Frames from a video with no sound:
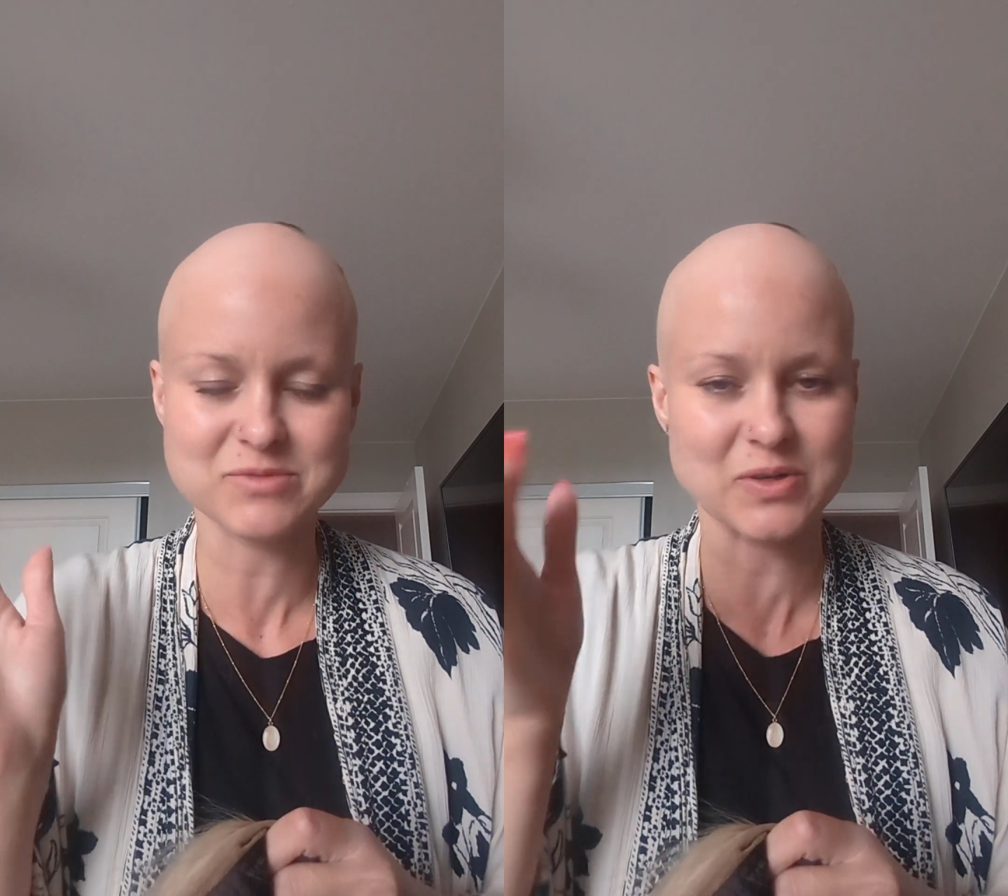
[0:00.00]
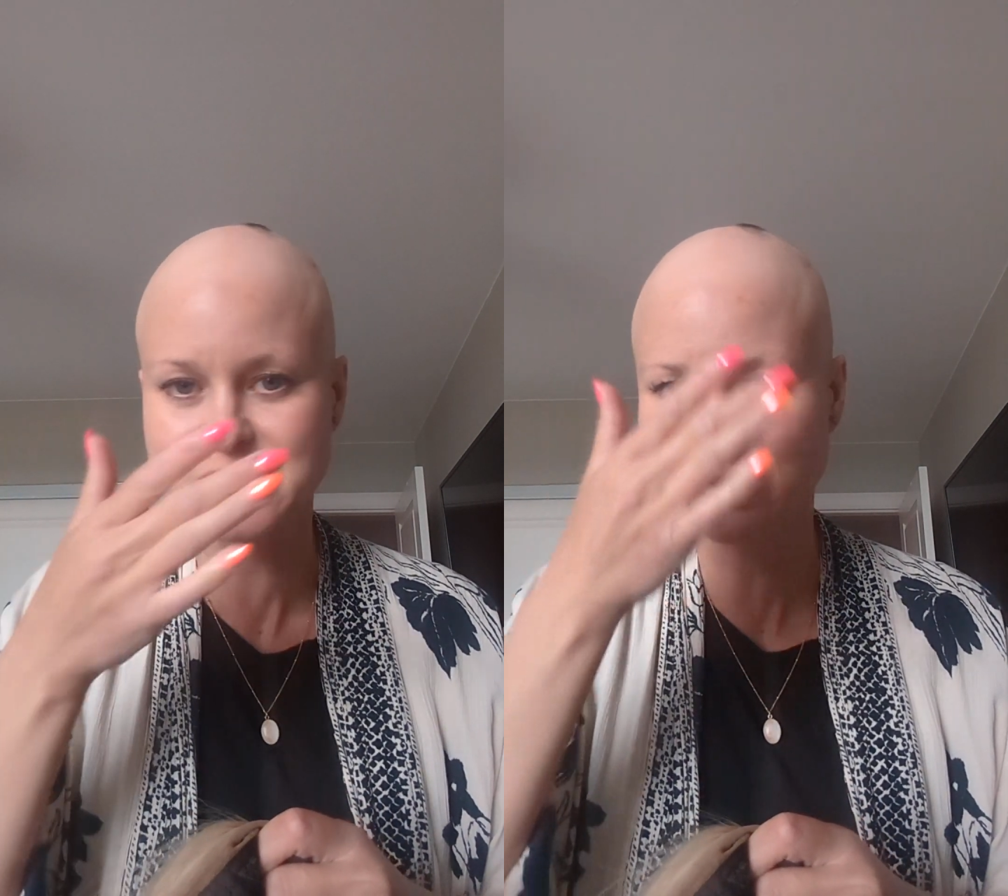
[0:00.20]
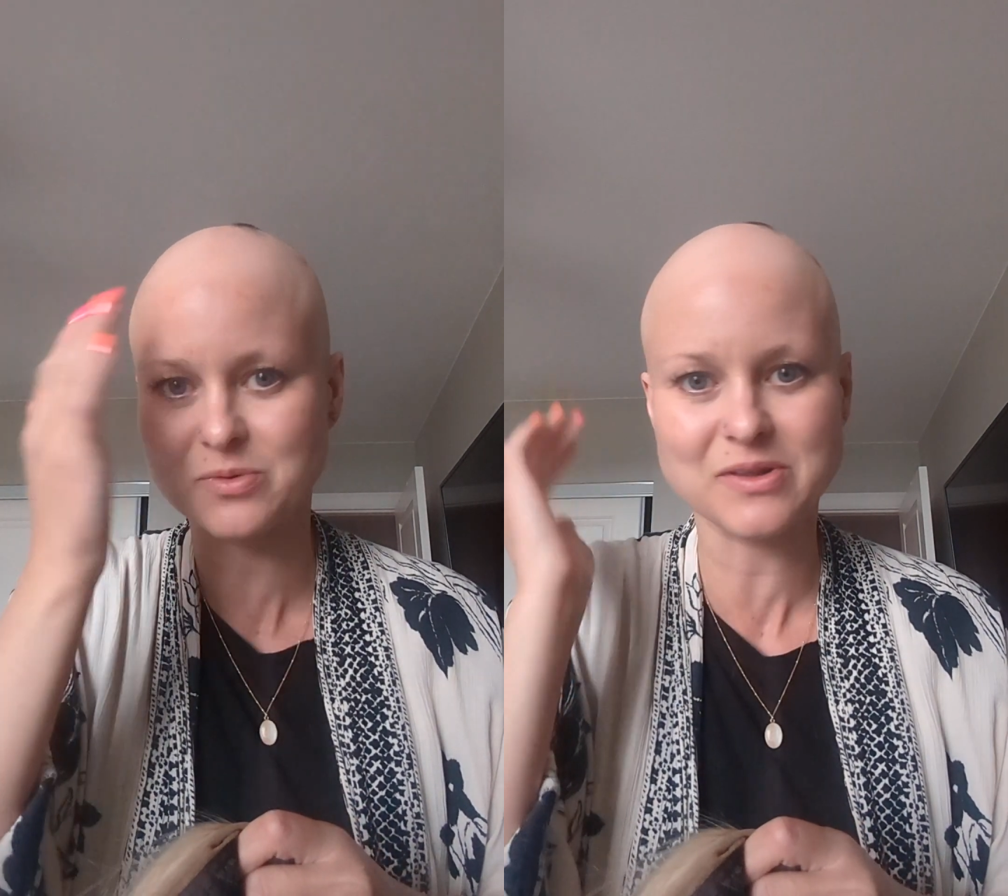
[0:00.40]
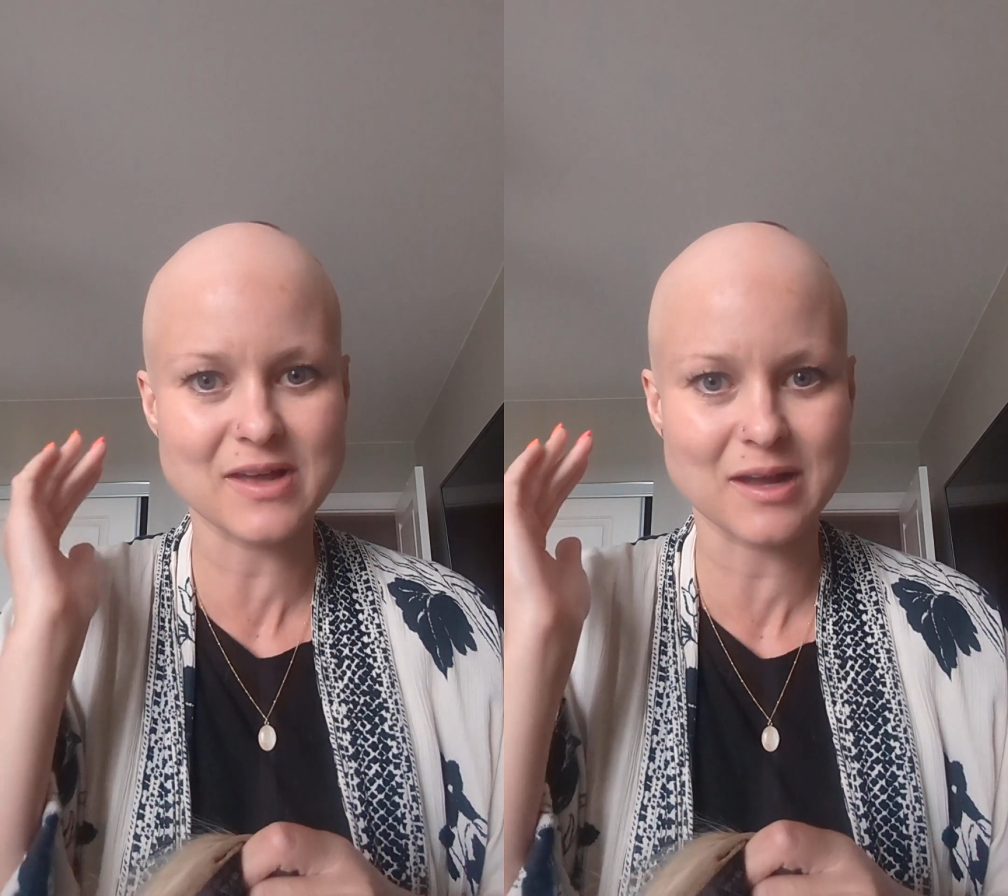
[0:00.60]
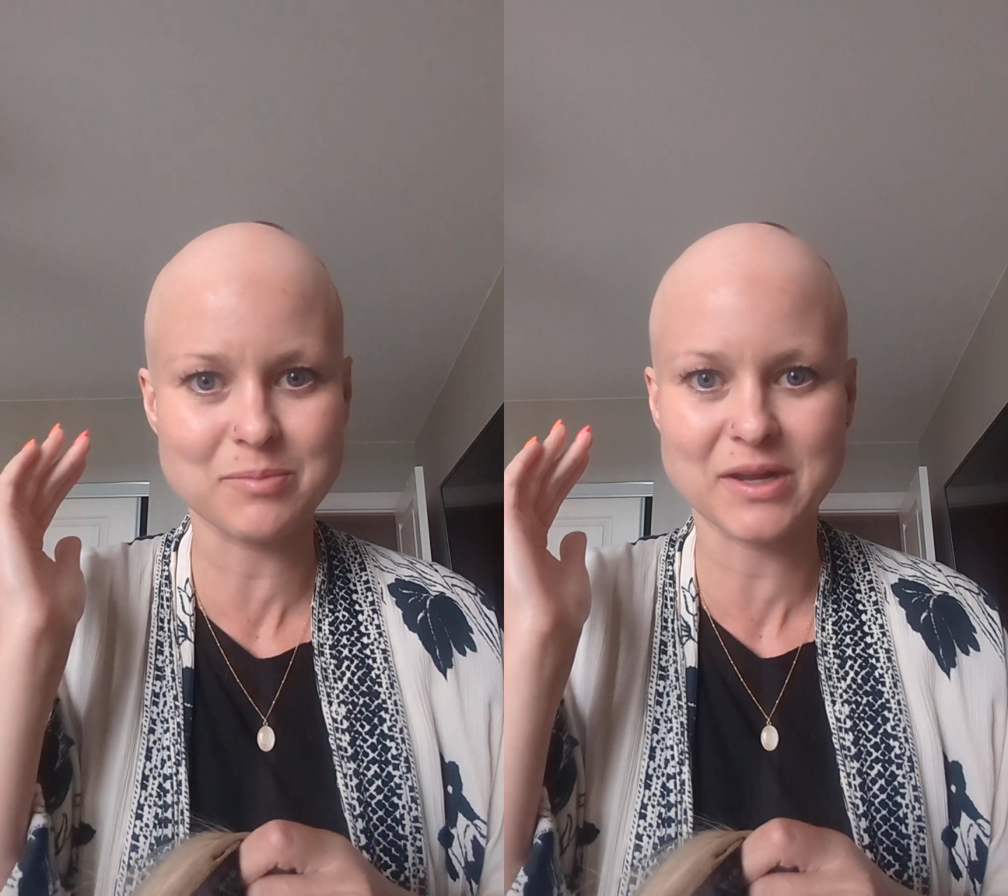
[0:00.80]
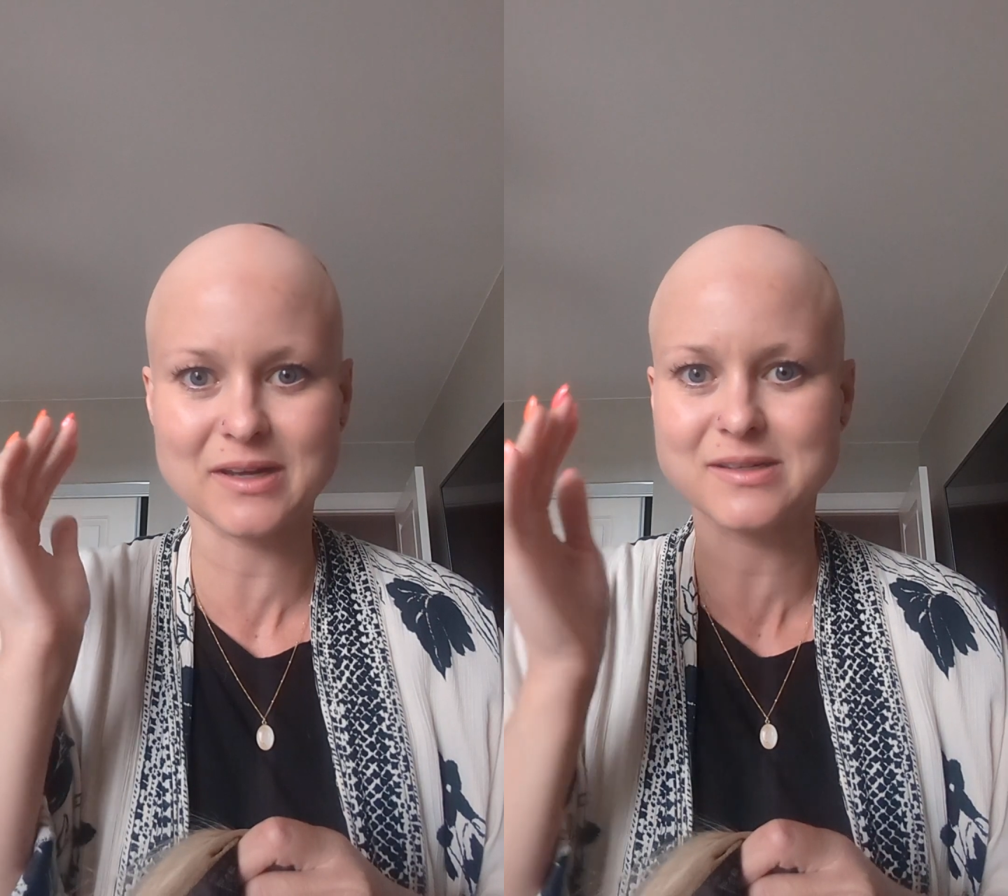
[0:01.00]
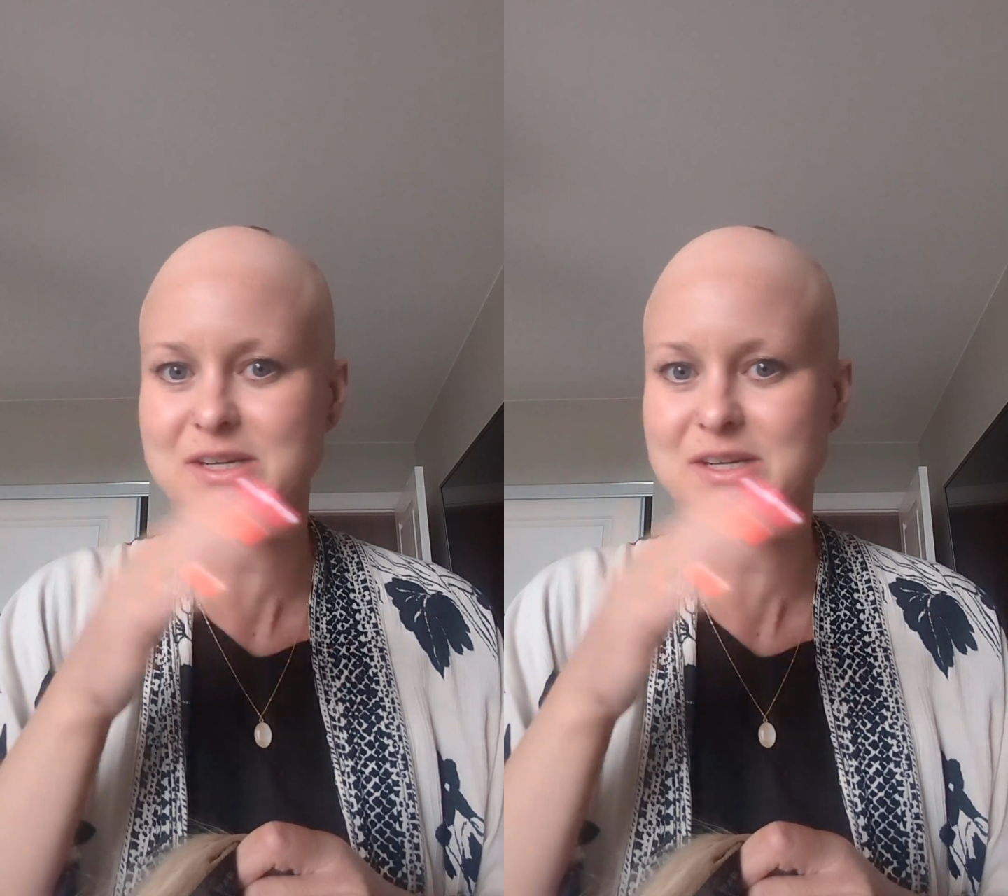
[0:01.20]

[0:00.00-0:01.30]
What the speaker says: So I don't need the headband.